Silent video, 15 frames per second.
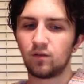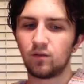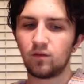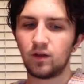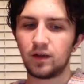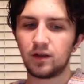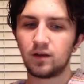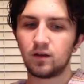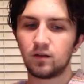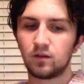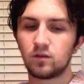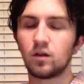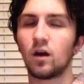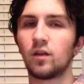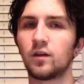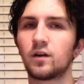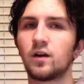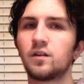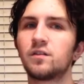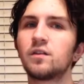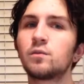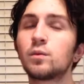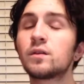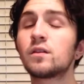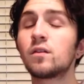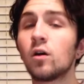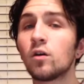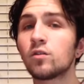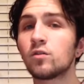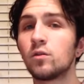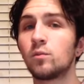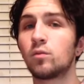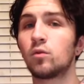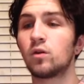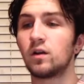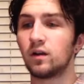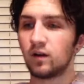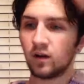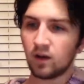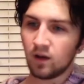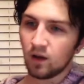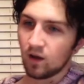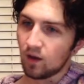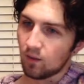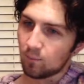like to other countries, which is also important.